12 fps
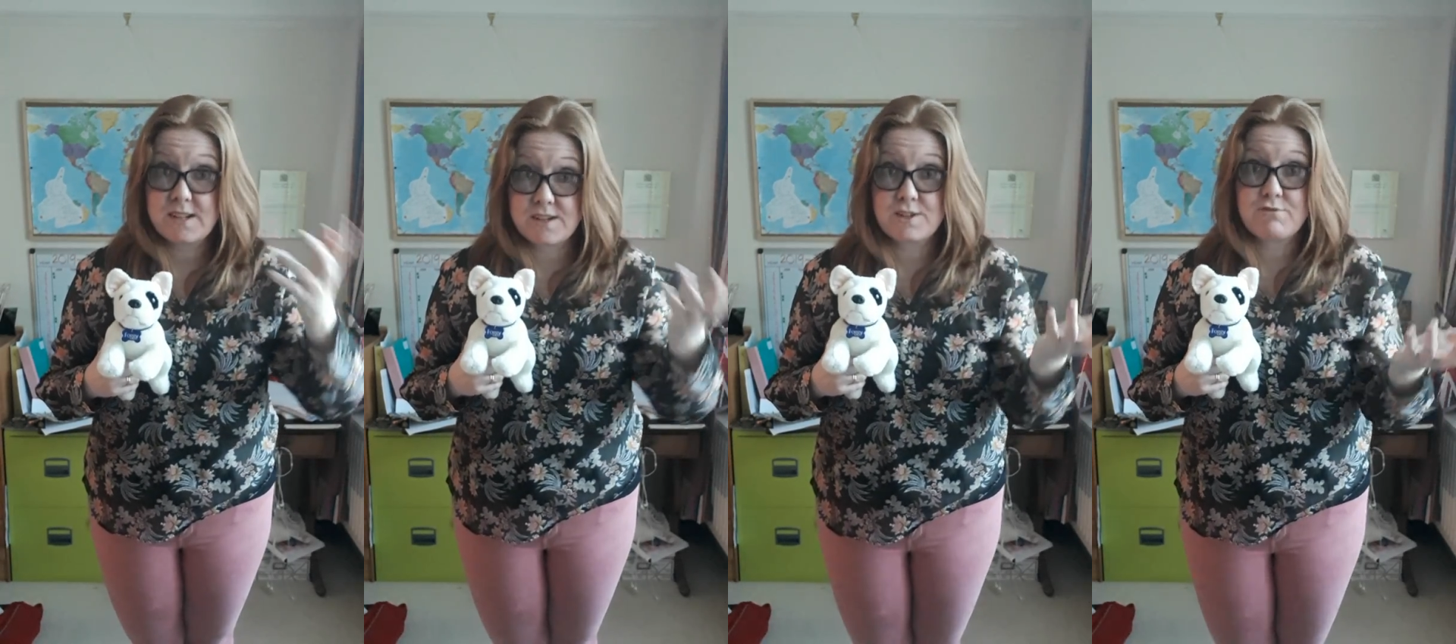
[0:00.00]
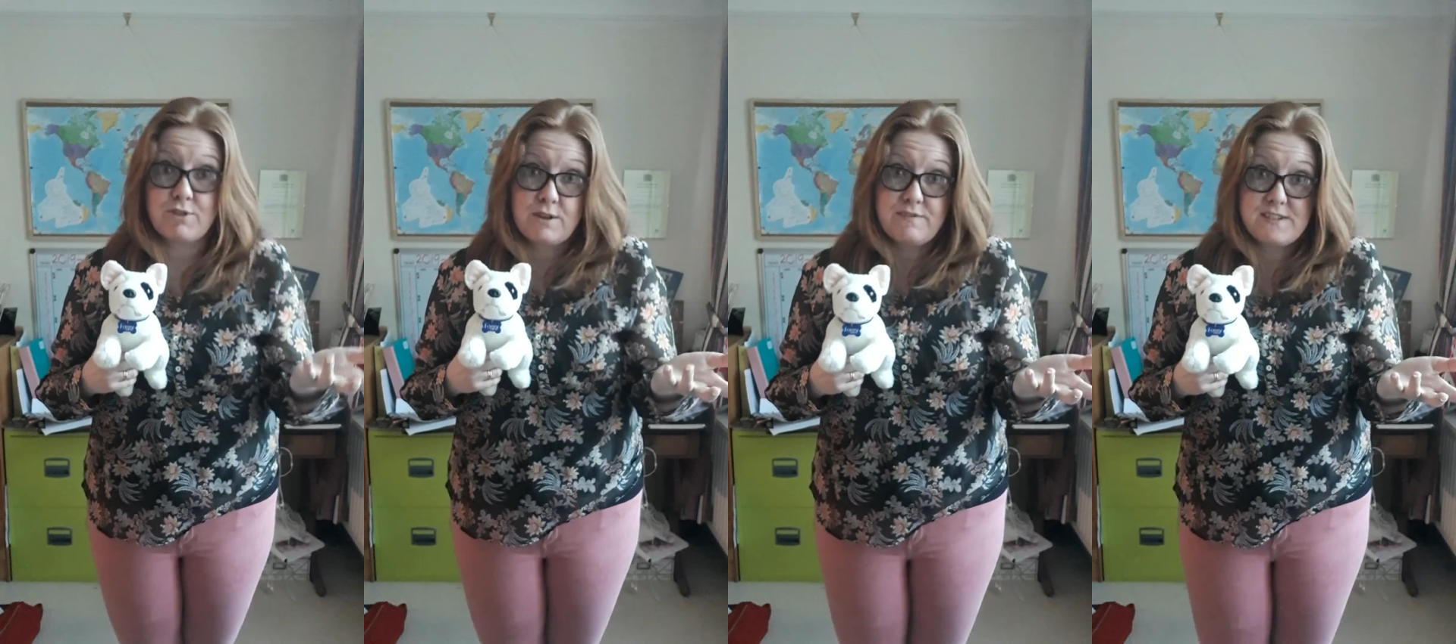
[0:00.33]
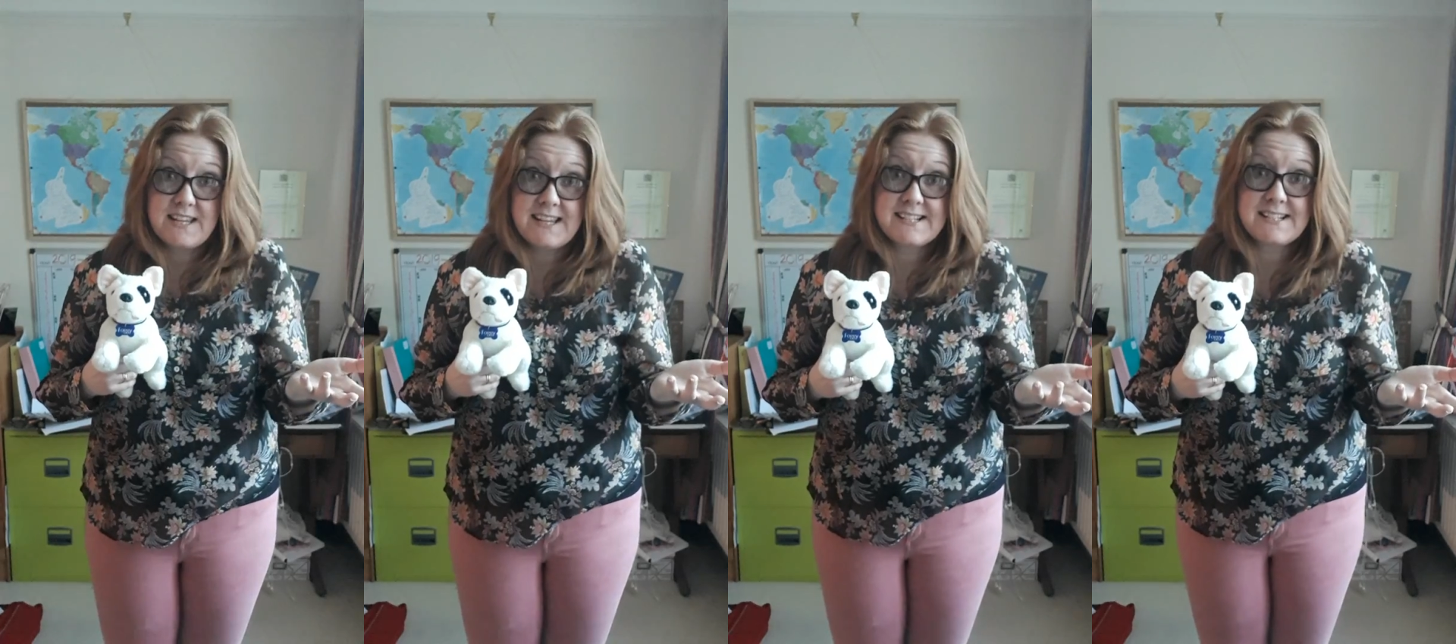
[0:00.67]
under chronic
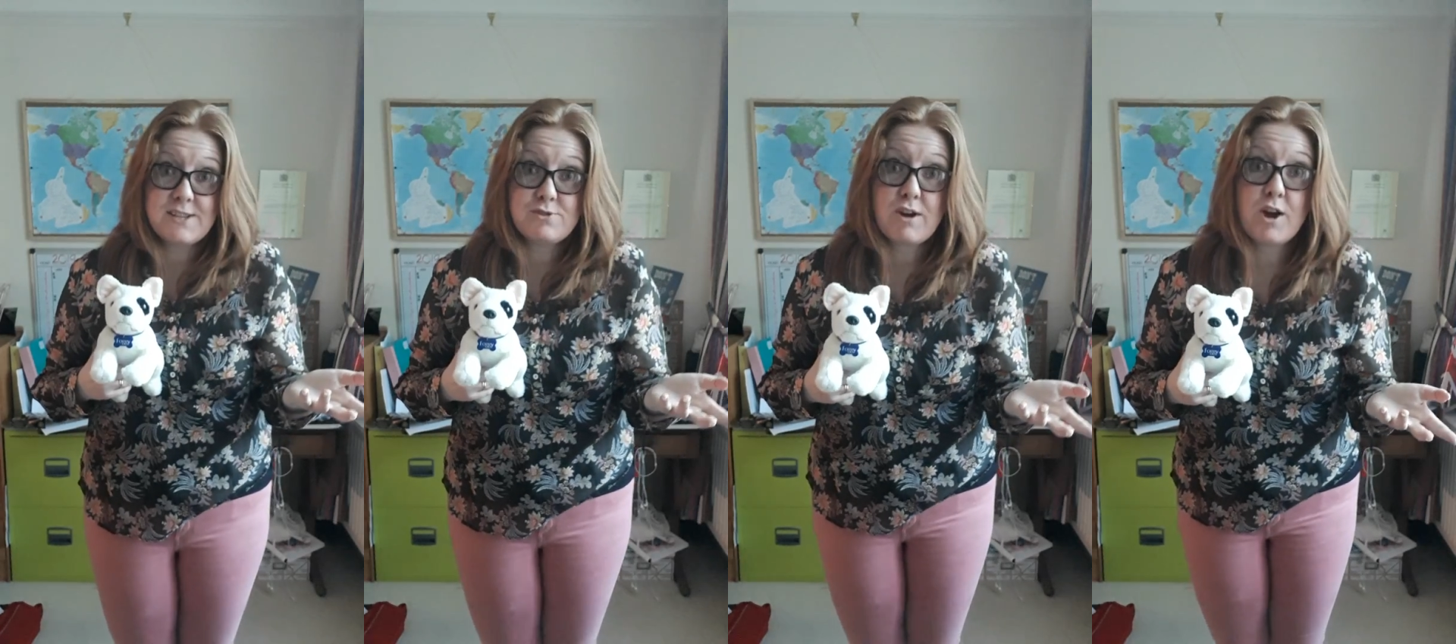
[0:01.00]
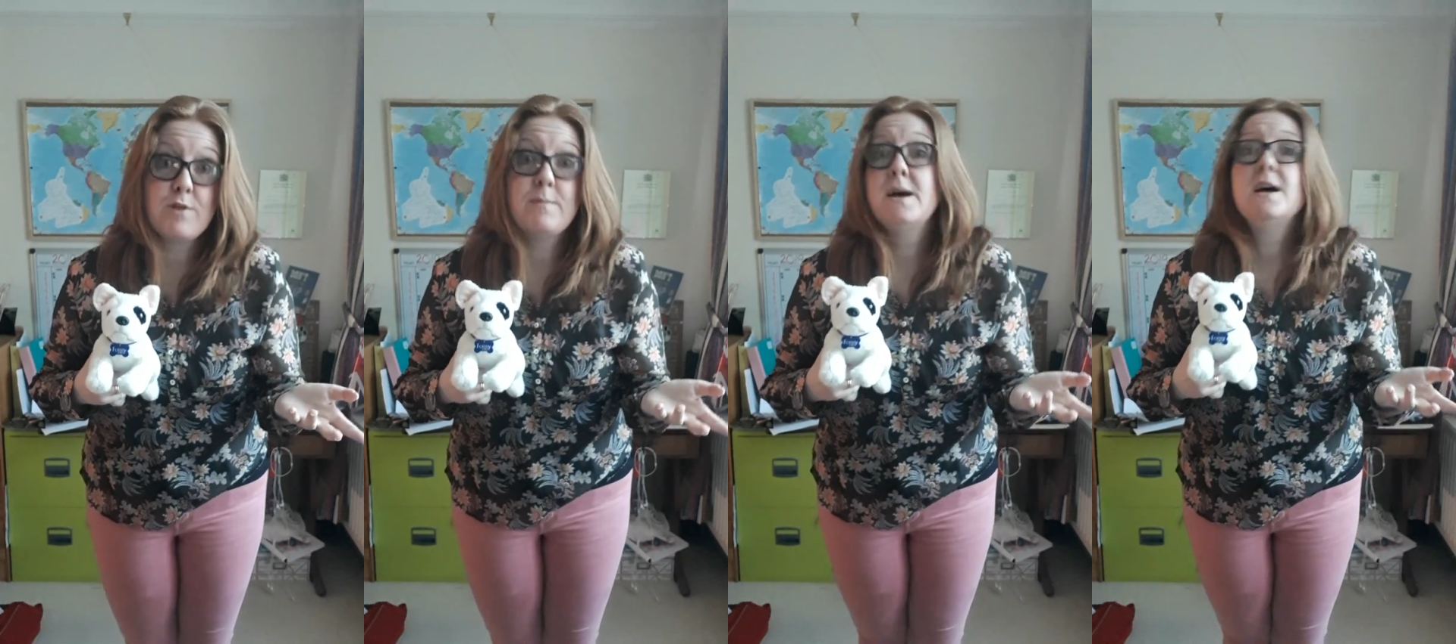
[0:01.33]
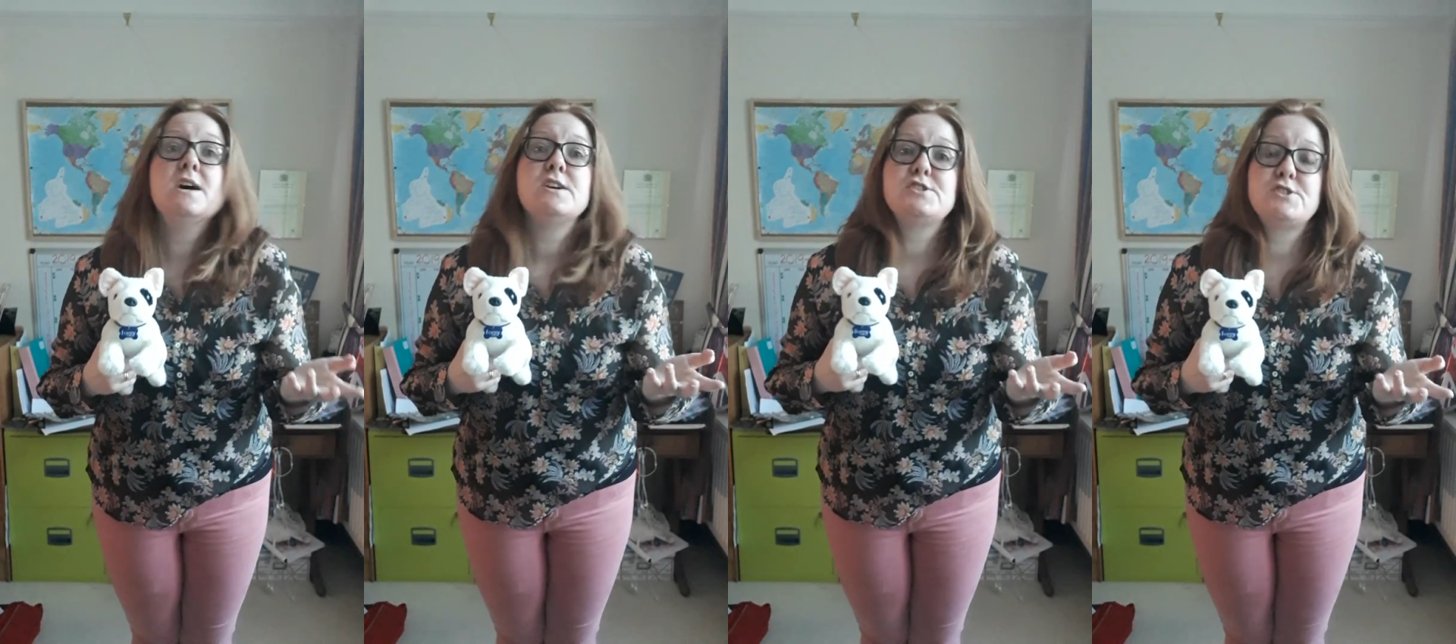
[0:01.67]
fatigue syndrome.
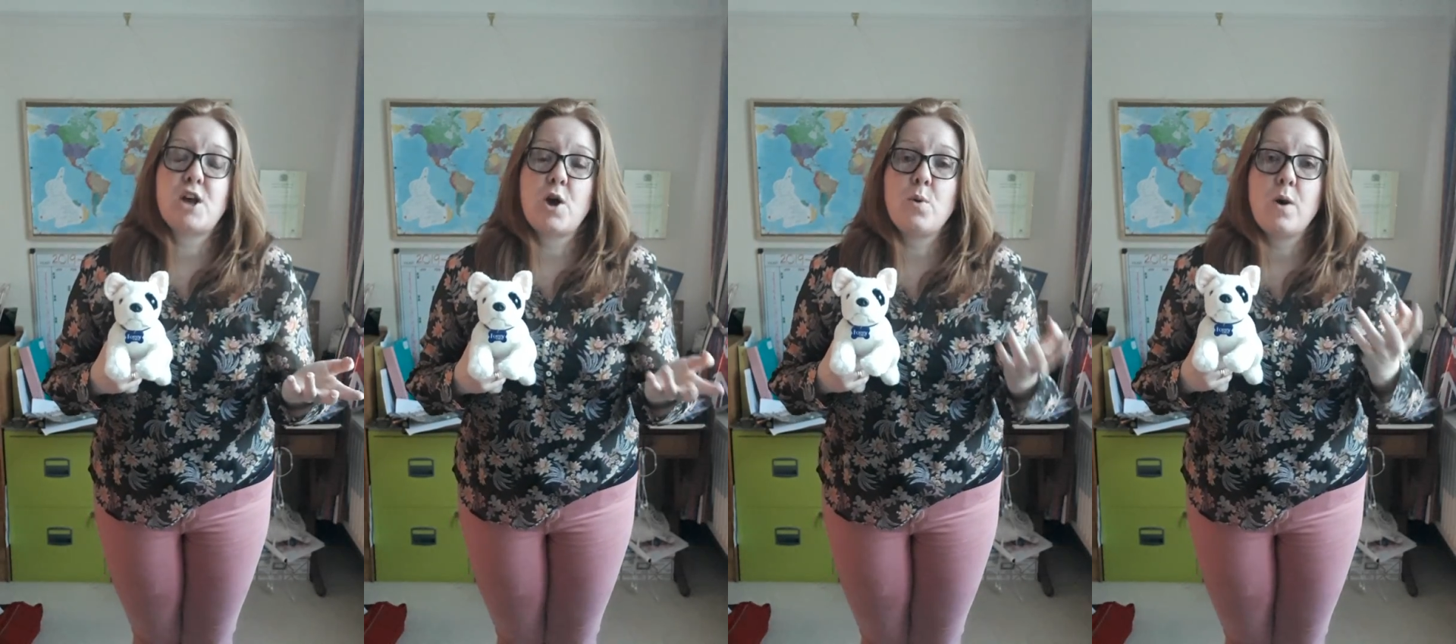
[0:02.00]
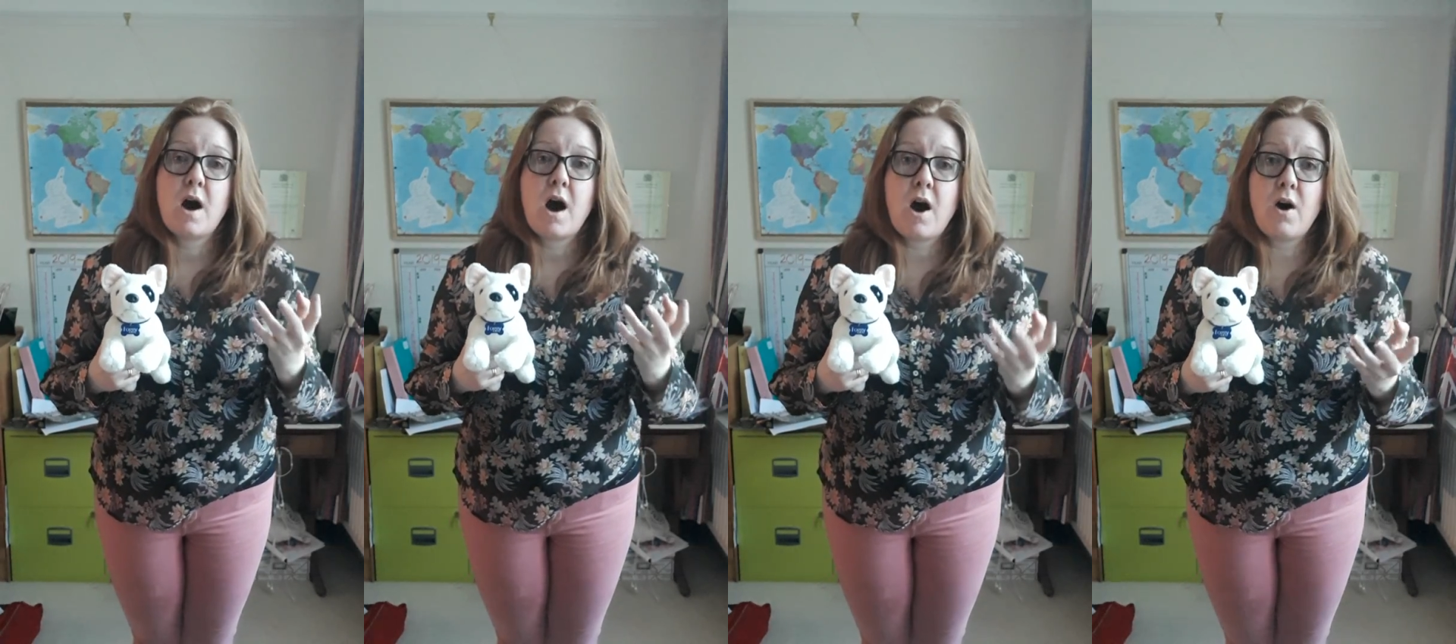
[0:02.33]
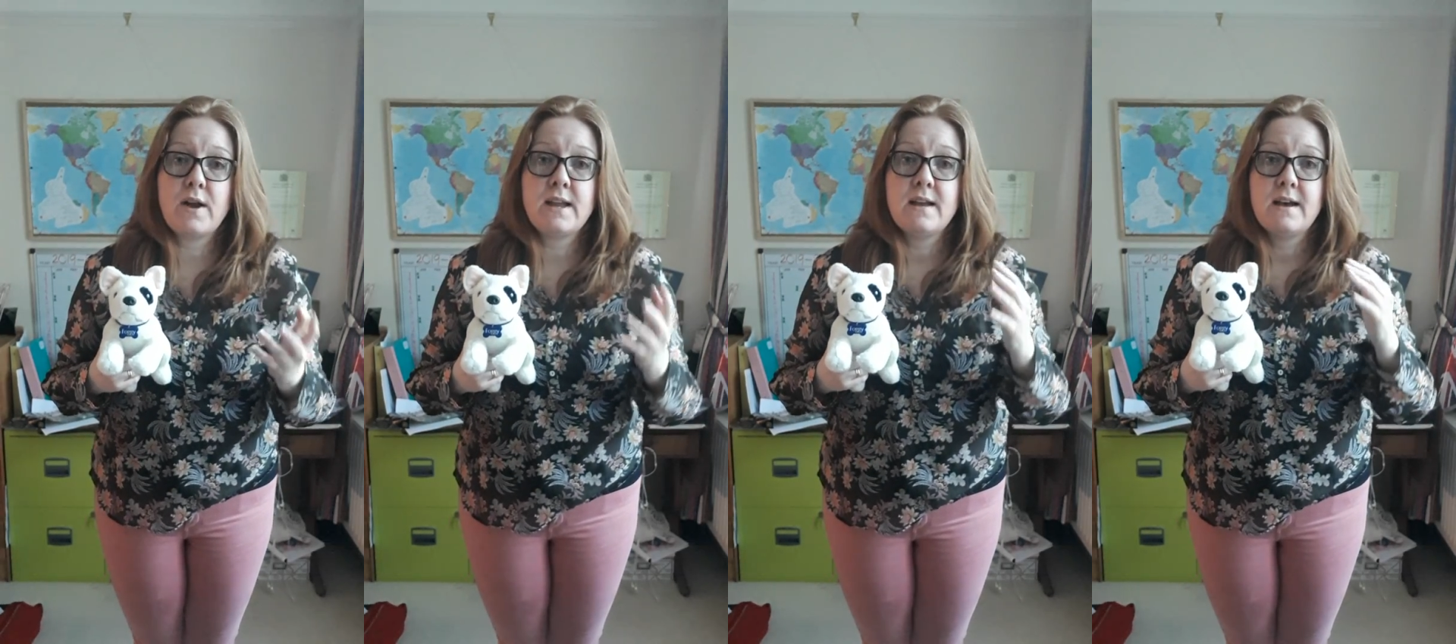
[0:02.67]
So
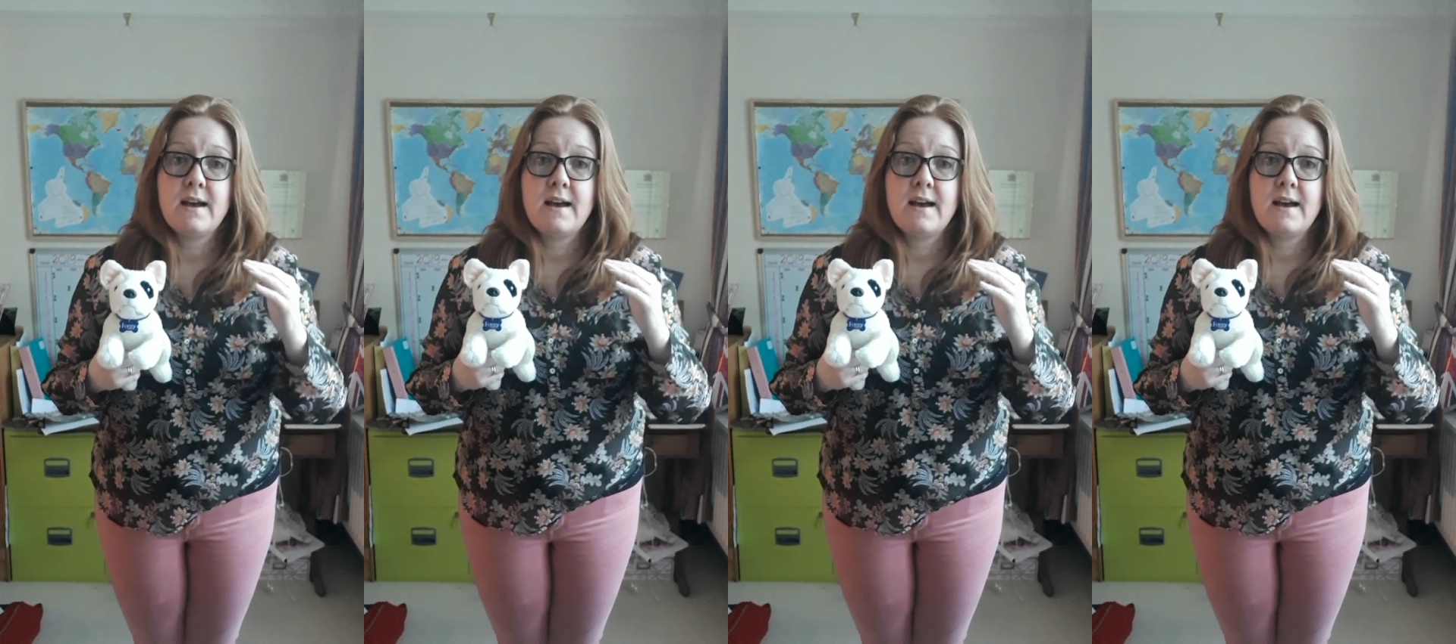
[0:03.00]
I